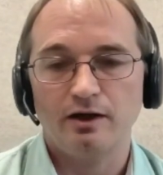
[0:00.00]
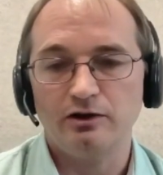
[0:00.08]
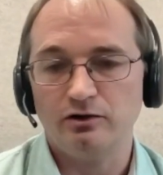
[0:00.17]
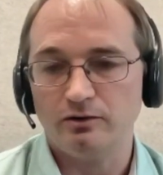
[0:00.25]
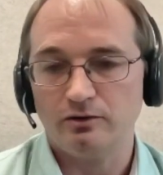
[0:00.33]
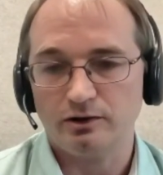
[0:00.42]

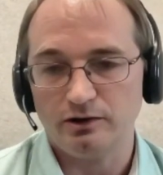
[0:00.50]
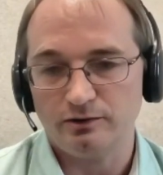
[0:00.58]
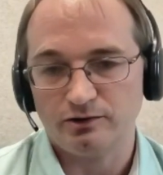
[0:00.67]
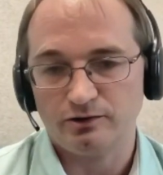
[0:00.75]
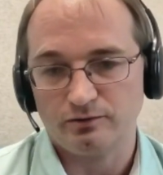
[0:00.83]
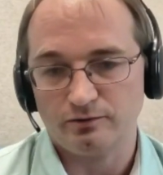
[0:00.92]
then you can use
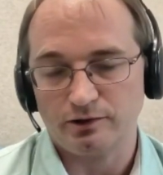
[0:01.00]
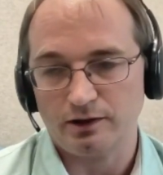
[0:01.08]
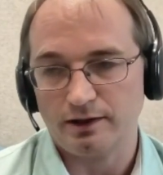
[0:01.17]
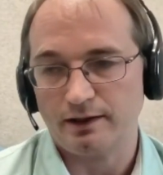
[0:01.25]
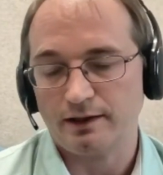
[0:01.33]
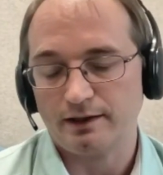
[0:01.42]
tools like
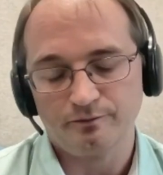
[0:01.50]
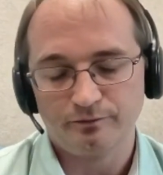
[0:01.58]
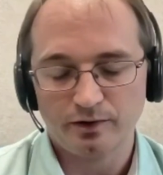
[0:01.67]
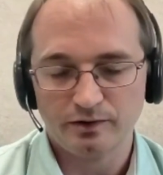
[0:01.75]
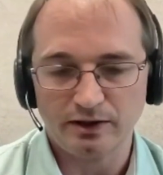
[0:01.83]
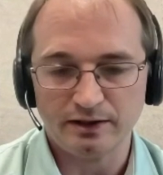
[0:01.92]

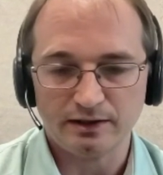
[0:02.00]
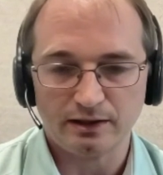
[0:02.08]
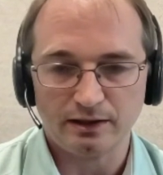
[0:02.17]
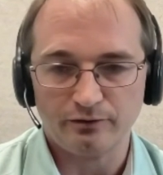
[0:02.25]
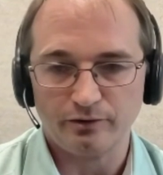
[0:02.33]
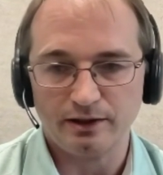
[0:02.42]
Data Cloud or
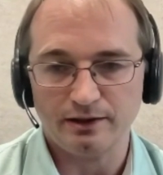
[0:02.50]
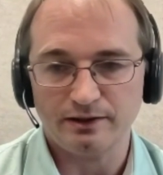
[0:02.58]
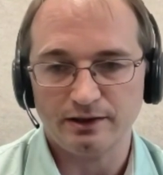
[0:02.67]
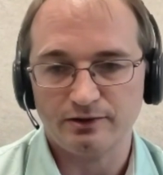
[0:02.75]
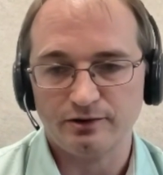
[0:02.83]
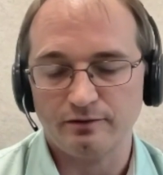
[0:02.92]
Analytics
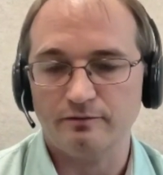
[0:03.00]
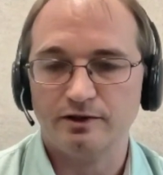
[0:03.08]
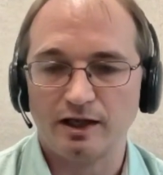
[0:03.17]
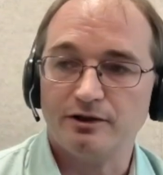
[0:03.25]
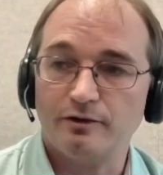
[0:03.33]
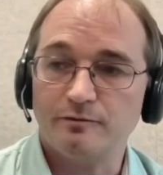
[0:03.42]
and Tableau
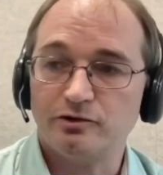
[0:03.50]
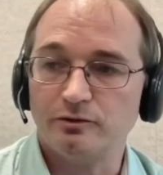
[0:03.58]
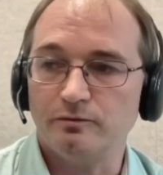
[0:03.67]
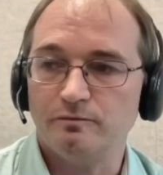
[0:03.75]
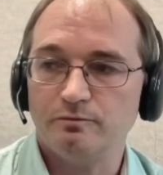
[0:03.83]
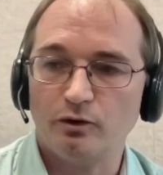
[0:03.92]
to pull
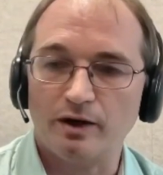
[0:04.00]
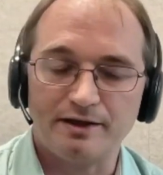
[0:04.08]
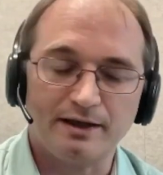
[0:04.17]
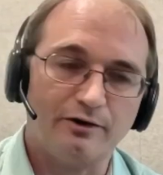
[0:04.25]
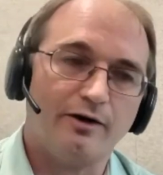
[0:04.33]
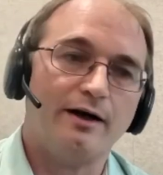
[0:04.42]
that data
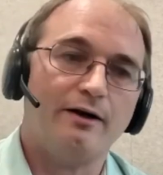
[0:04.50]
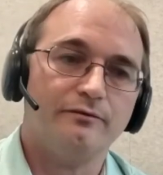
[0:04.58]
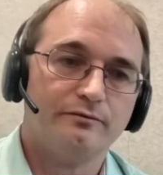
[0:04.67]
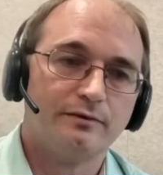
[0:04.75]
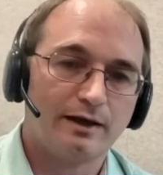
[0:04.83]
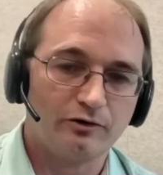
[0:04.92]
out,
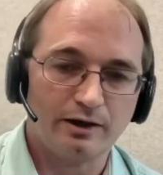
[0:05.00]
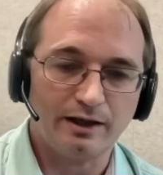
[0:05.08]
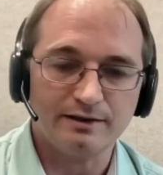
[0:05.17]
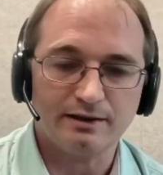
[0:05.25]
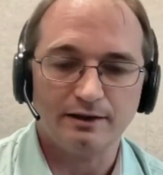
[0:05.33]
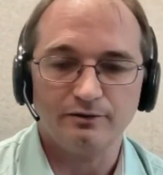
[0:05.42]
aggregate it,
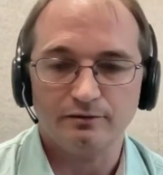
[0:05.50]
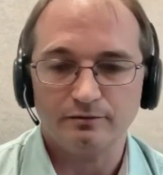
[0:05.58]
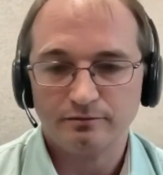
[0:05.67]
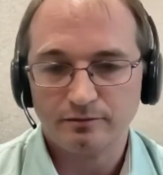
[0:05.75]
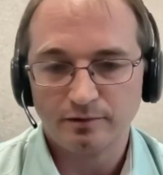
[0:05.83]
and